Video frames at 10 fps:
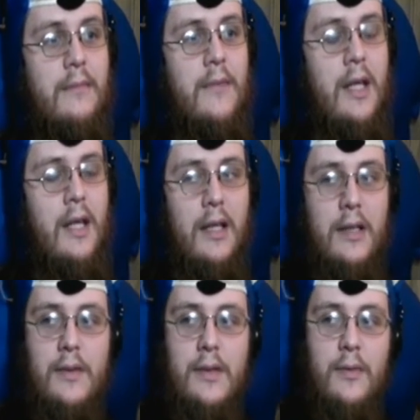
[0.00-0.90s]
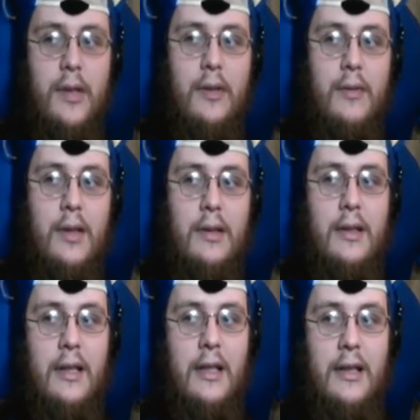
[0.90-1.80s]
Yeah, this was a weird one.
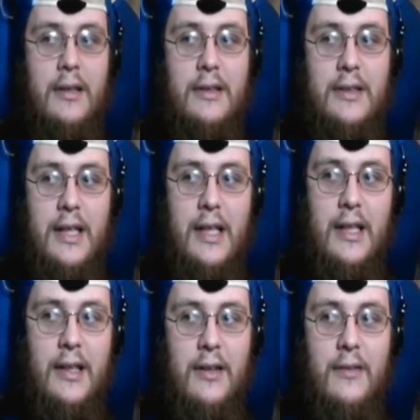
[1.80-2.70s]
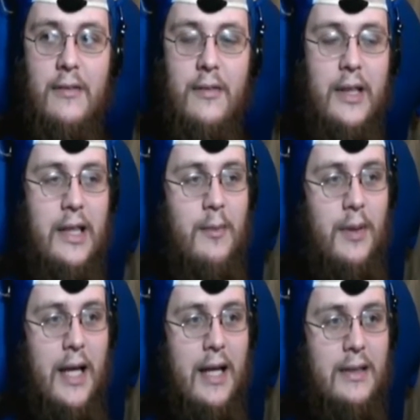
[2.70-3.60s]
Sonic 3D
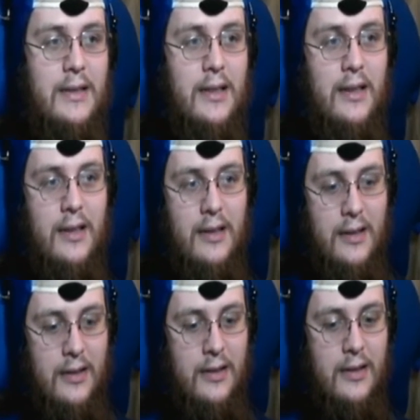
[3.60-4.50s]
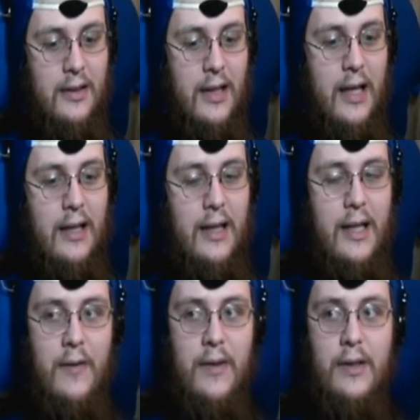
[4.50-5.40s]
Blast? I like
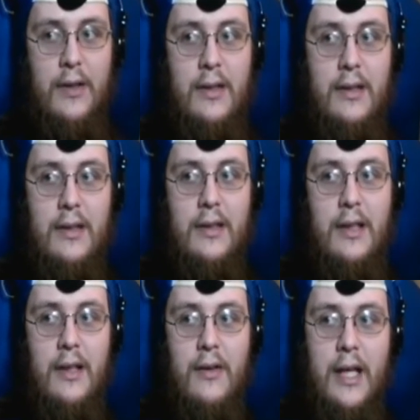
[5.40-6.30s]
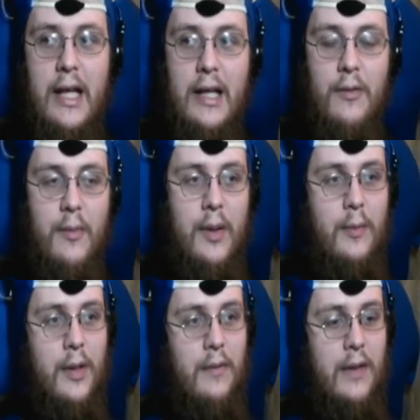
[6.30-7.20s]
how it looked. You know, it kind of reminded
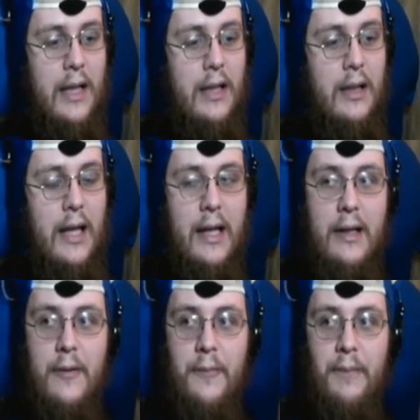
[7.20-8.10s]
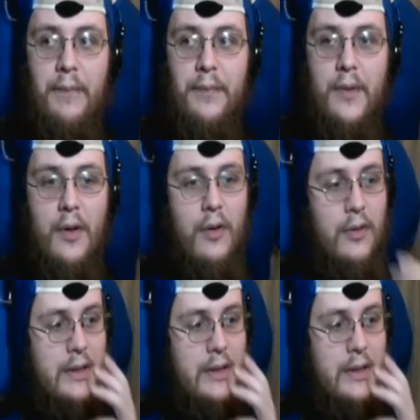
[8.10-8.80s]
me of like clay. Or